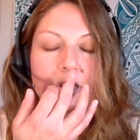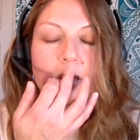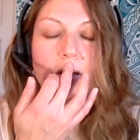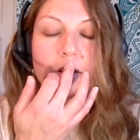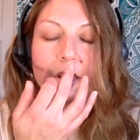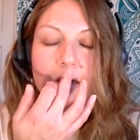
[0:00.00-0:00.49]

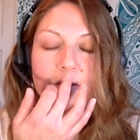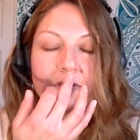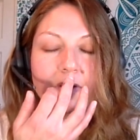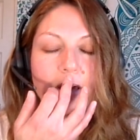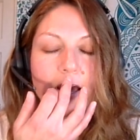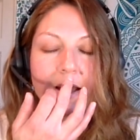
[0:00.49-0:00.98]
that
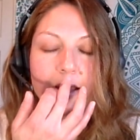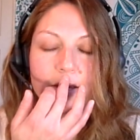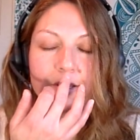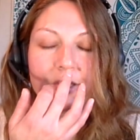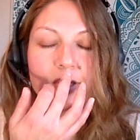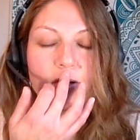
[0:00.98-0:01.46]
life
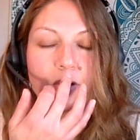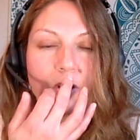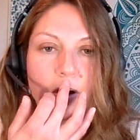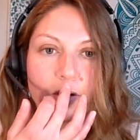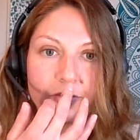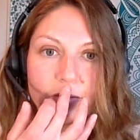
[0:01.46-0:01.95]
has to
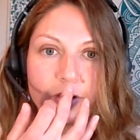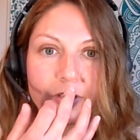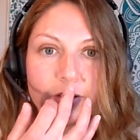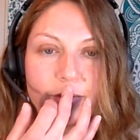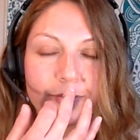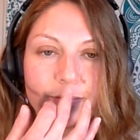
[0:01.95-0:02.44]
offer.